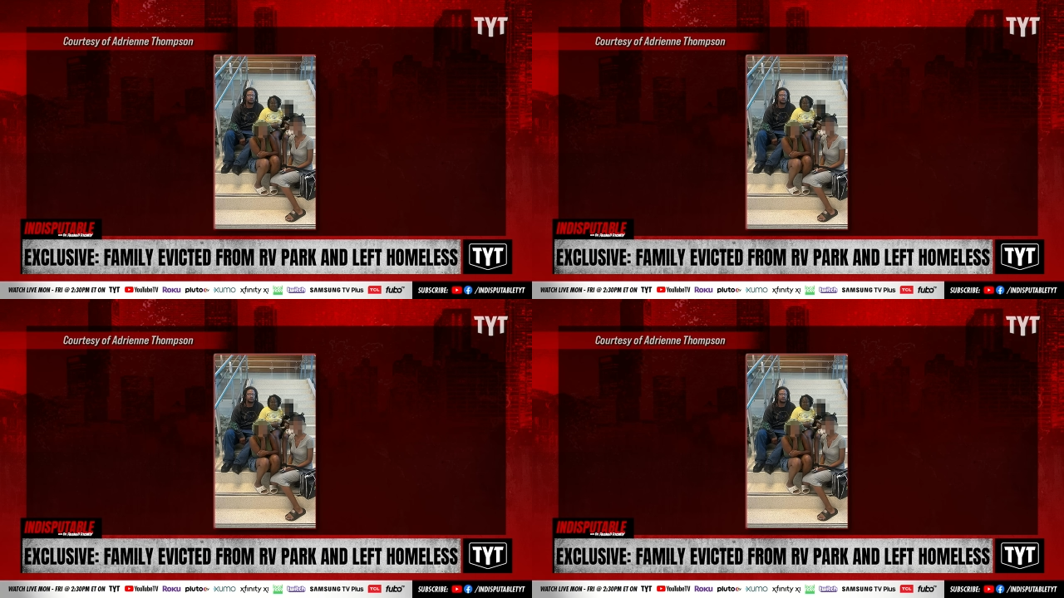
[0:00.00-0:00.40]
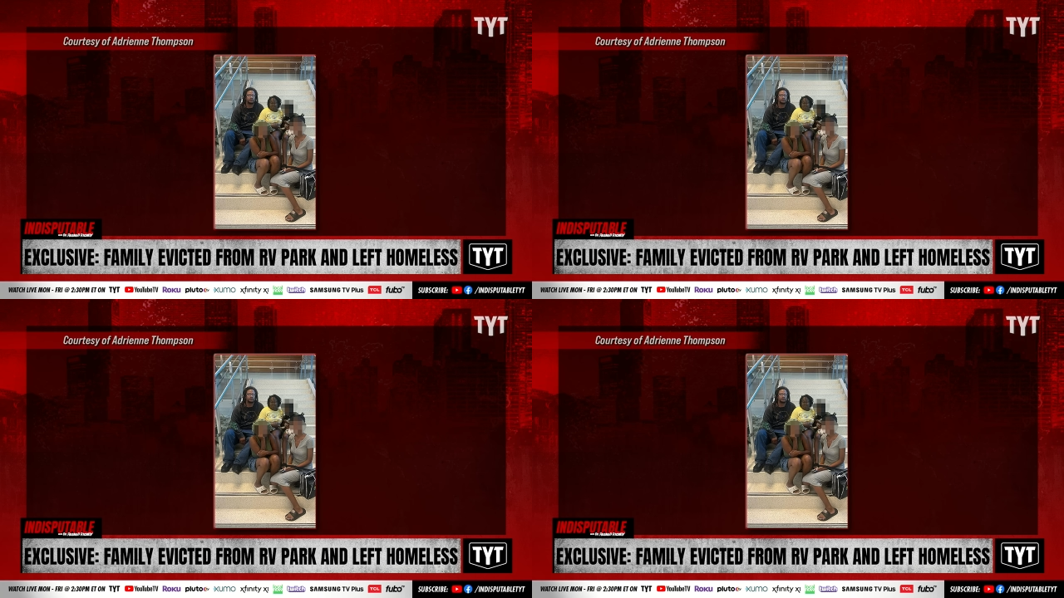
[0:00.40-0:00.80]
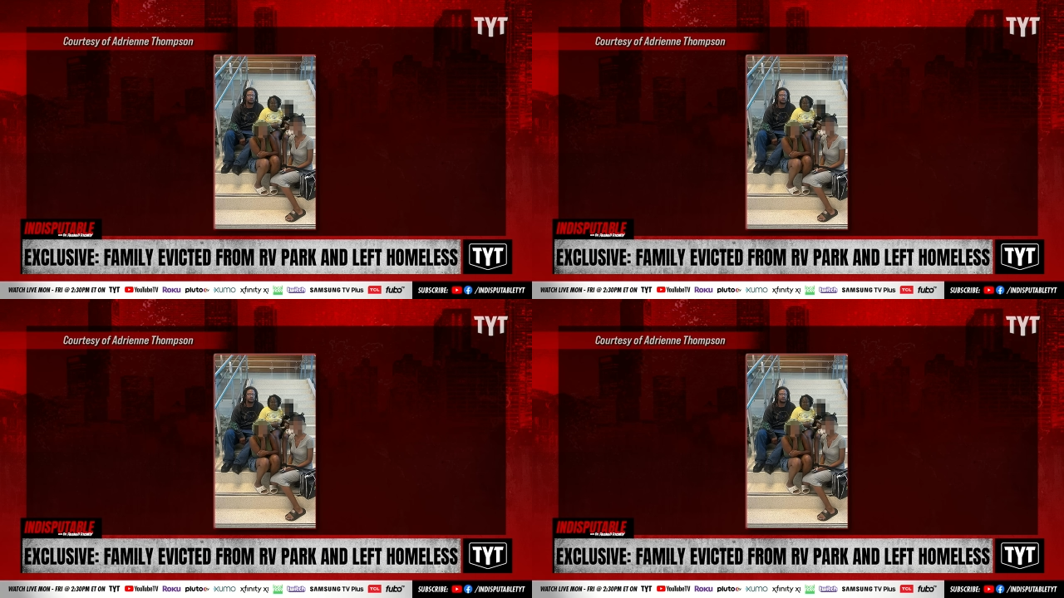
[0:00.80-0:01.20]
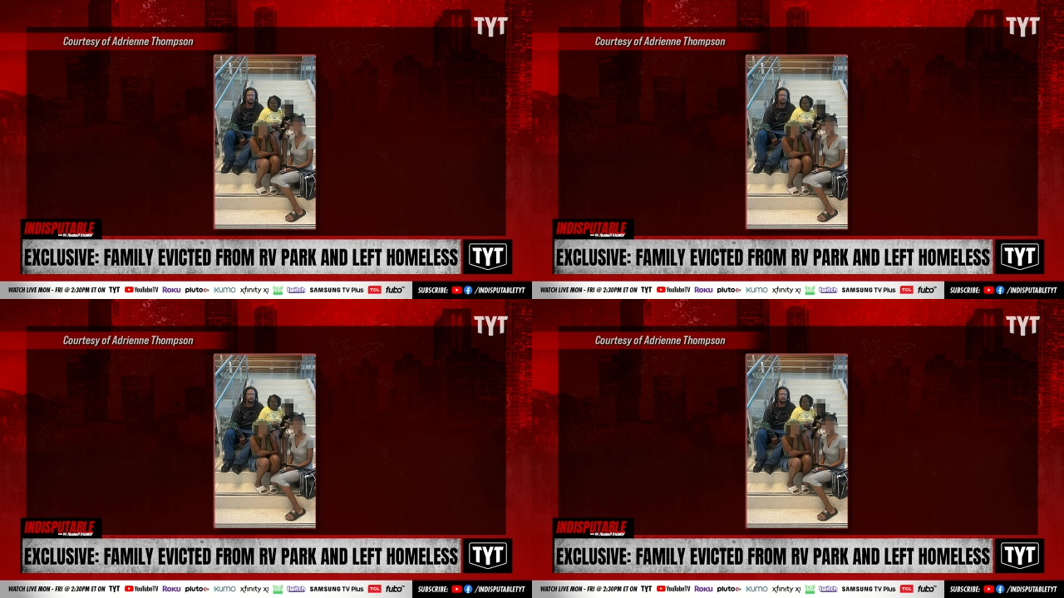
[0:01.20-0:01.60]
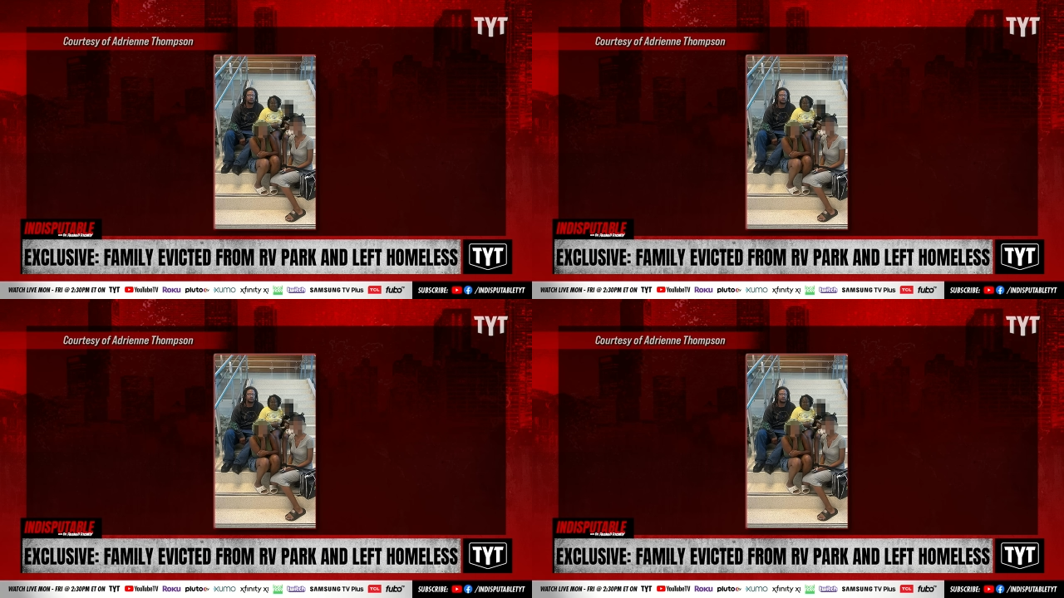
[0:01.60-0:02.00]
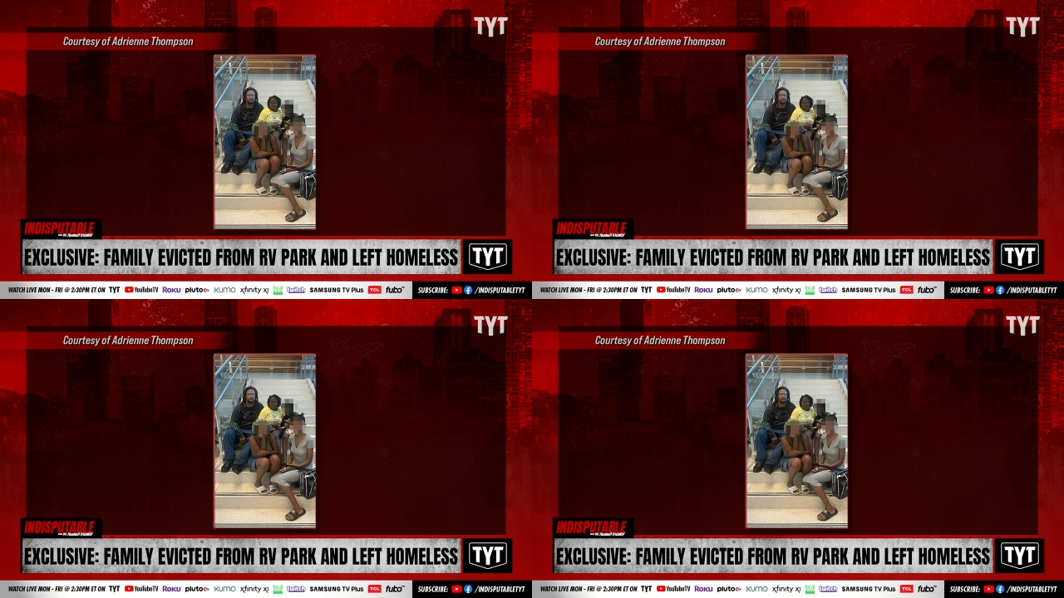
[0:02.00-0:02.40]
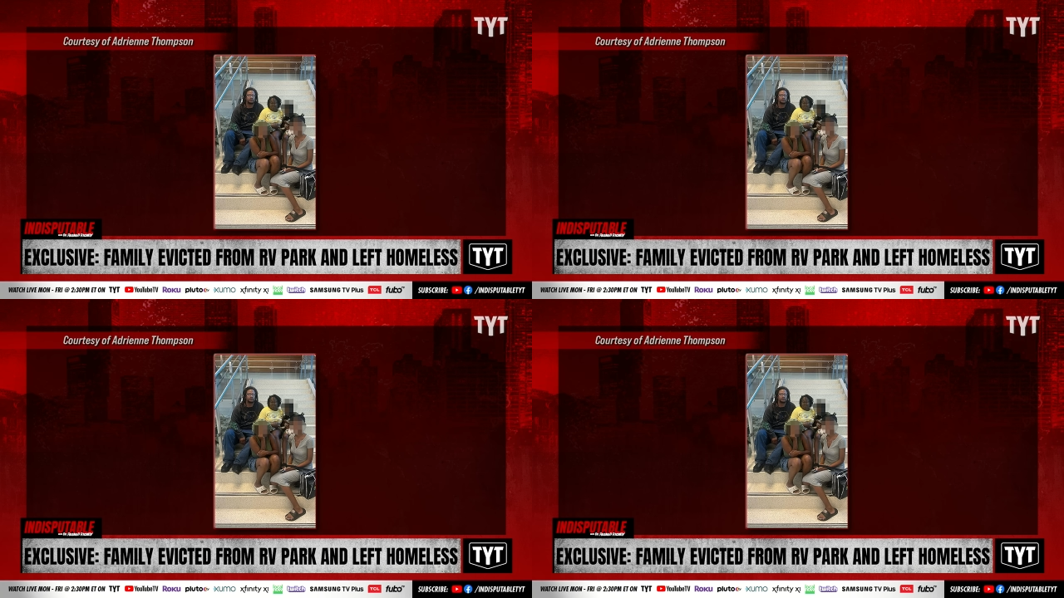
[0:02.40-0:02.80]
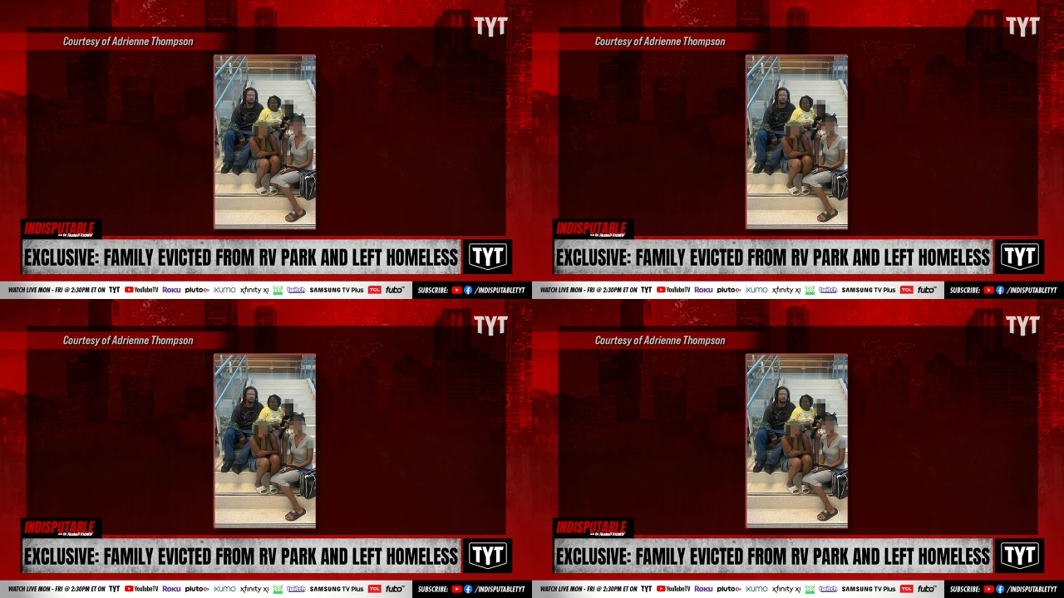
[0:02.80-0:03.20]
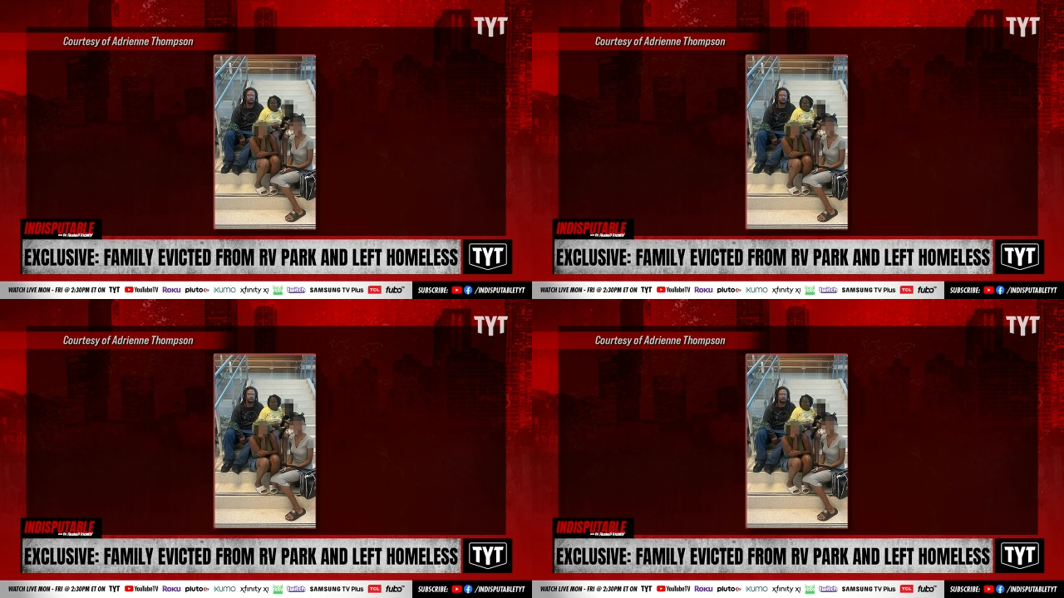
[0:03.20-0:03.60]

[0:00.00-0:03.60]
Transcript: (no speaker visible)